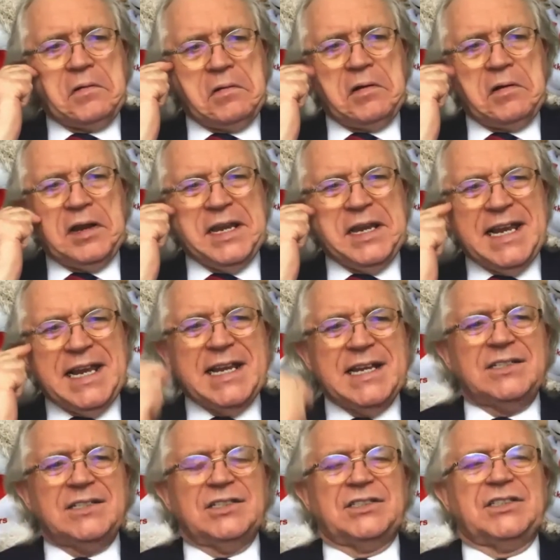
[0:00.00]
need
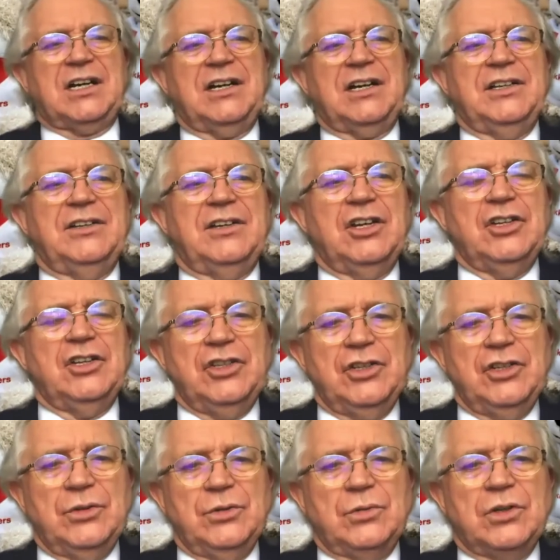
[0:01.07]
to sign a
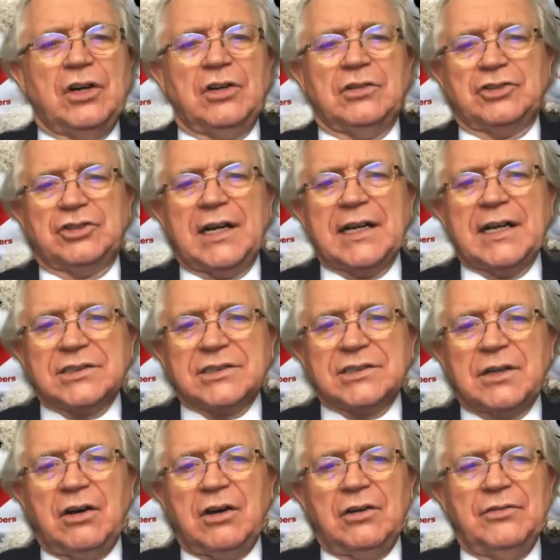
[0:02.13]
new contract
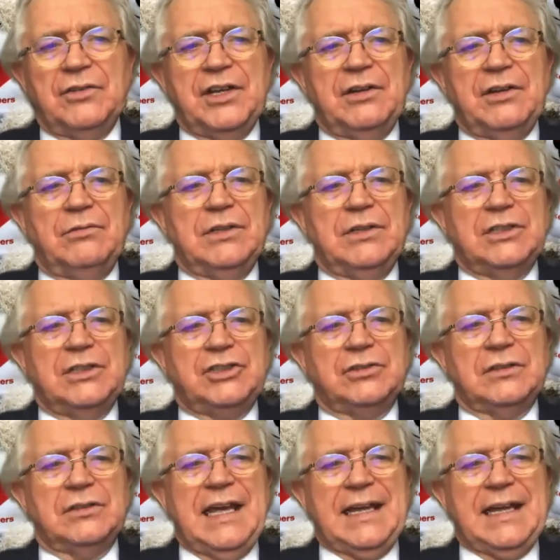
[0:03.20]
on the original.
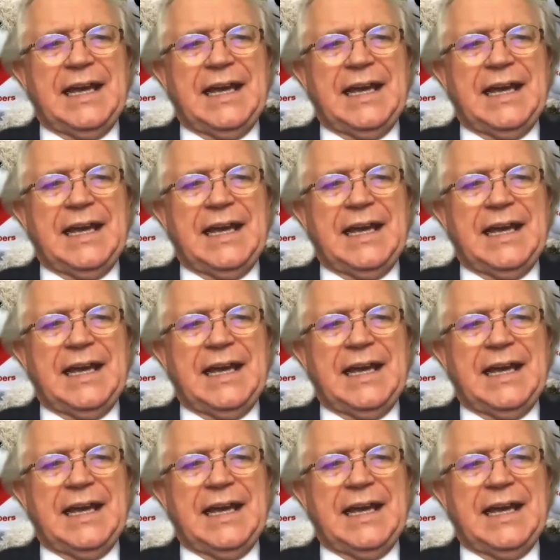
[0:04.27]
It can be